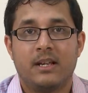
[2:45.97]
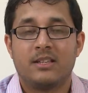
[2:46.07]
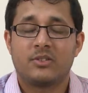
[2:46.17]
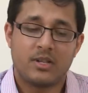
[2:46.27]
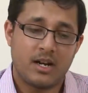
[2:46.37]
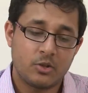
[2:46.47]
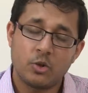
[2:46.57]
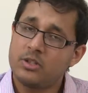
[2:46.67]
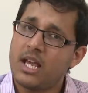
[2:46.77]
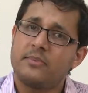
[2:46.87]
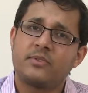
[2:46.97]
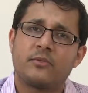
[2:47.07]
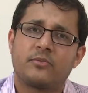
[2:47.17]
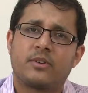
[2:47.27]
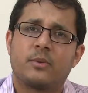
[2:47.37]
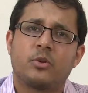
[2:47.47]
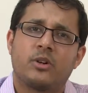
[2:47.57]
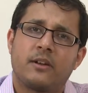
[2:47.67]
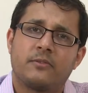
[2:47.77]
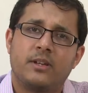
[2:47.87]
So, there are 2 types of
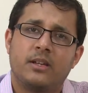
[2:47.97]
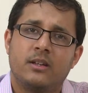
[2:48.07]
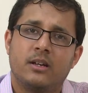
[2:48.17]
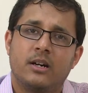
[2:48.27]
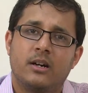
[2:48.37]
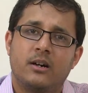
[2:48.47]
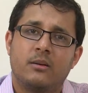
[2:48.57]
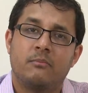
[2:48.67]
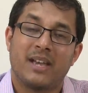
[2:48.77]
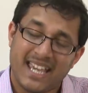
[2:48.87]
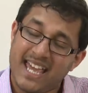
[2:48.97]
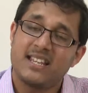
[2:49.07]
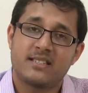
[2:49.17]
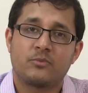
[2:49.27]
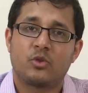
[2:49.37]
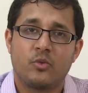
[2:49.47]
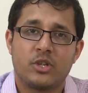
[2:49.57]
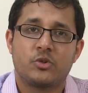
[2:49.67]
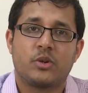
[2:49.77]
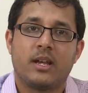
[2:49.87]
cryptography mechanism through
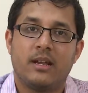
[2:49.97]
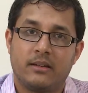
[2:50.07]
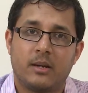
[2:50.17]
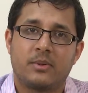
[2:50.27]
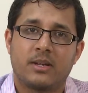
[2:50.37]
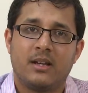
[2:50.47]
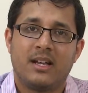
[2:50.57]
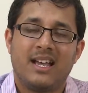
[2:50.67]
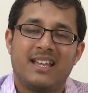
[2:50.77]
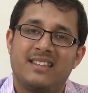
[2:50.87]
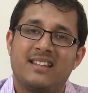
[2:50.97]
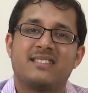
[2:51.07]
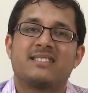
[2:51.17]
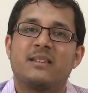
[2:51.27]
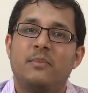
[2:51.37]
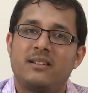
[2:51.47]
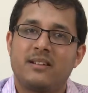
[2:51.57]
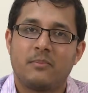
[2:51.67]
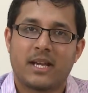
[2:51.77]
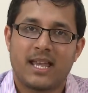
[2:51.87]
which you can encrypt. There is a
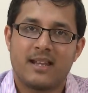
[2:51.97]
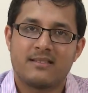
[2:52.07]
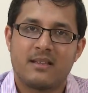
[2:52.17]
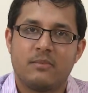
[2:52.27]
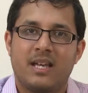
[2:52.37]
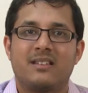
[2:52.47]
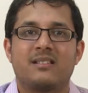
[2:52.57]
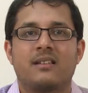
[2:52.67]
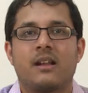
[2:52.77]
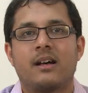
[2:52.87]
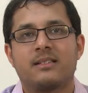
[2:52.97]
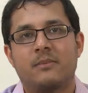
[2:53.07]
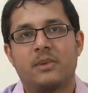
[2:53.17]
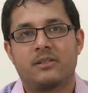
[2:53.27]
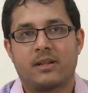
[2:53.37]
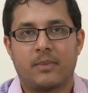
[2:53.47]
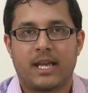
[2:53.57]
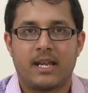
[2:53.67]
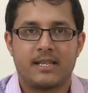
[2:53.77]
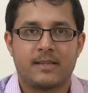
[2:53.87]
symmetric mechanism and there is an asymmetric
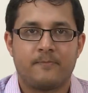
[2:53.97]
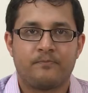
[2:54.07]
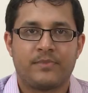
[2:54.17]
mechanism.